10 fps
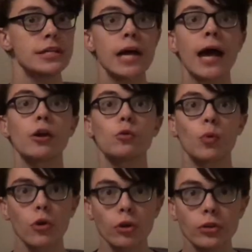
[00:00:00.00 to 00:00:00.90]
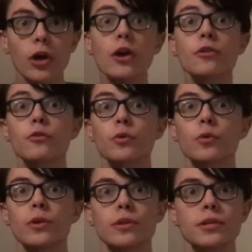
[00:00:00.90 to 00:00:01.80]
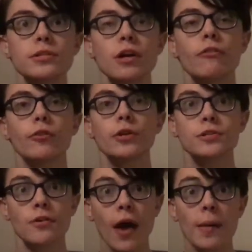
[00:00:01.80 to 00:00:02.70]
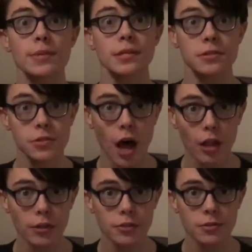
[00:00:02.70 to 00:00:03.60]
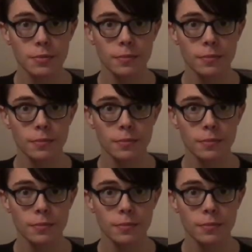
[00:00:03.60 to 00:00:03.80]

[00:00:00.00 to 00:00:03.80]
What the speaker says: entire world through the discoveries of Abbasid scholars.